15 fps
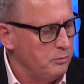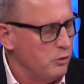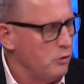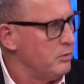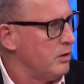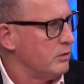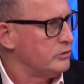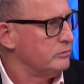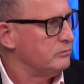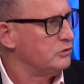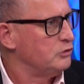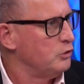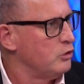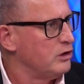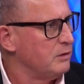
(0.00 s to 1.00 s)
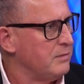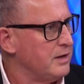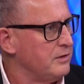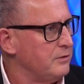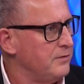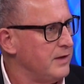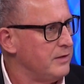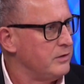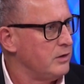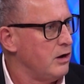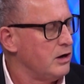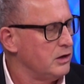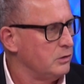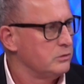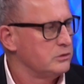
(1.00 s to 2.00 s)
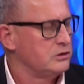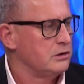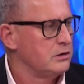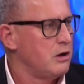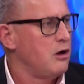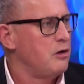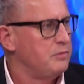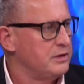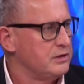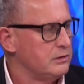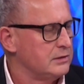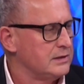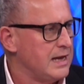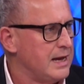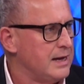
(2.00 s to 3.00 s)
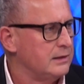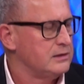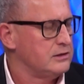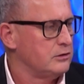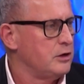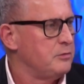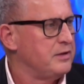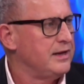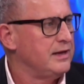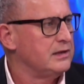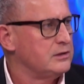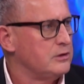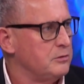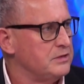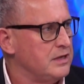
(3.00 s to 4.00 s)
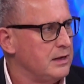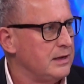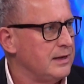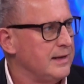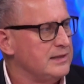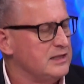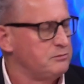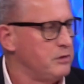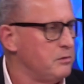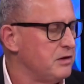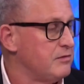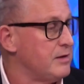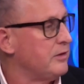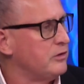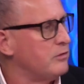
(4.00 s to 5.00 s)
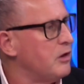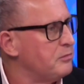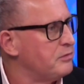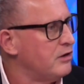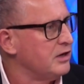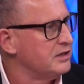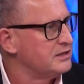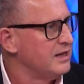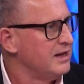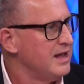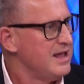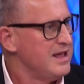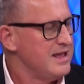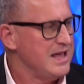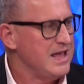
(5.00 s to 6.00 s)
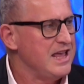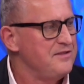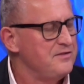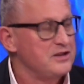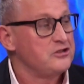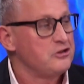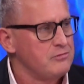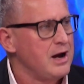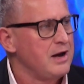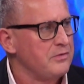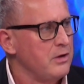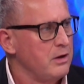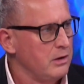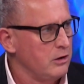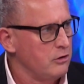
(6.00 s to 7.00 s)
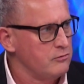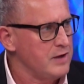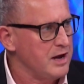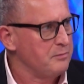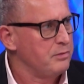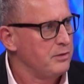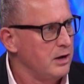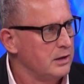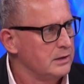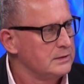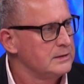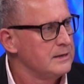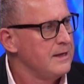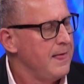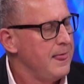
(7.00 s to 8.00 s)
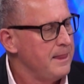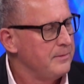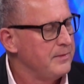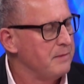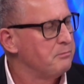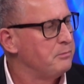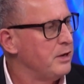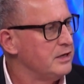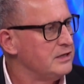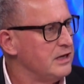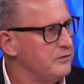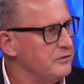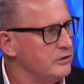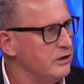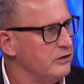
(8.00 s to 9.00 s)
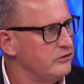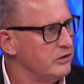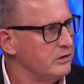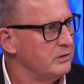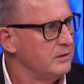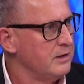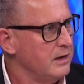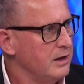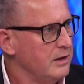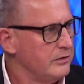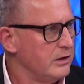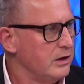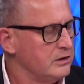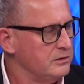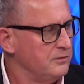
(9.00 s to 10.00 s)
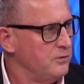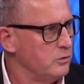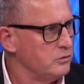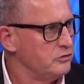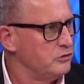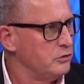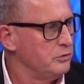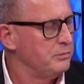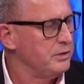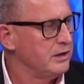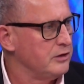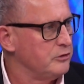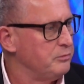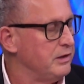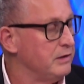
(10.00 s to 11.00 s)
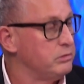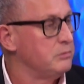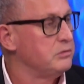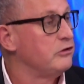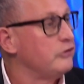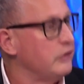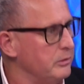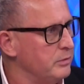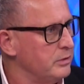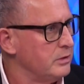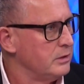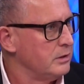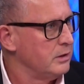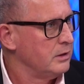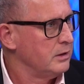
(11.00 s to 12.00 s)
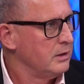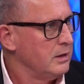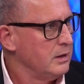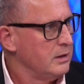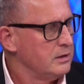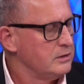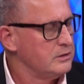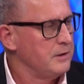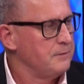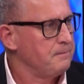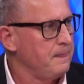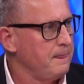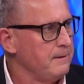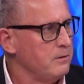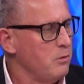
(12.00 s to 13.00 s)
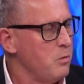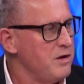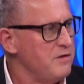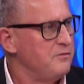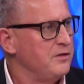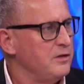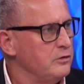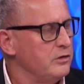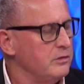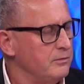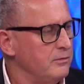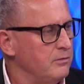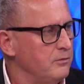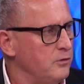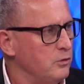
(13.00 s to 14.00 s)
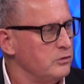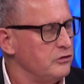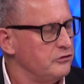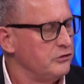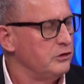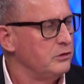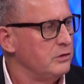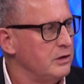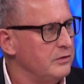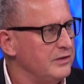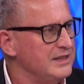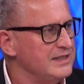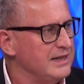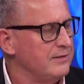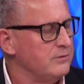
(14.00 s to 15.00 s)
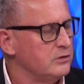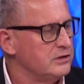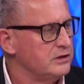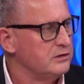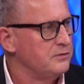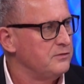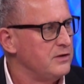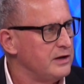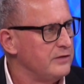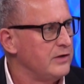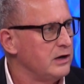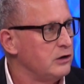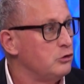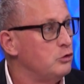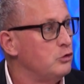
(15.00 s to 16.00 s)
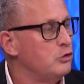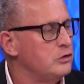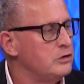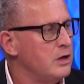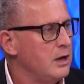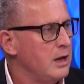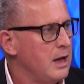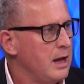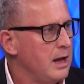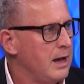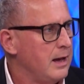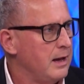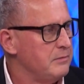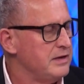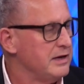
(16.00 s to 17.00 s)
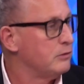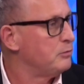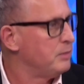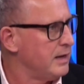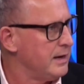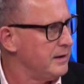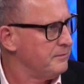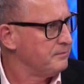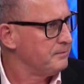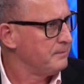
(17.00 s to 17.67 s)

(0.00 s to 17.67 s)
Paul Bloxham, was talking about the fact that iron ore's gone up, it's gone down, it's gone up again, it's come down again, it's probably around the right price. If it's around the correct price, then by definition, the likes of Fortescue and BHP are probably cheap. Right. So, we feel that Fortescue at these levels is a very, very good yield play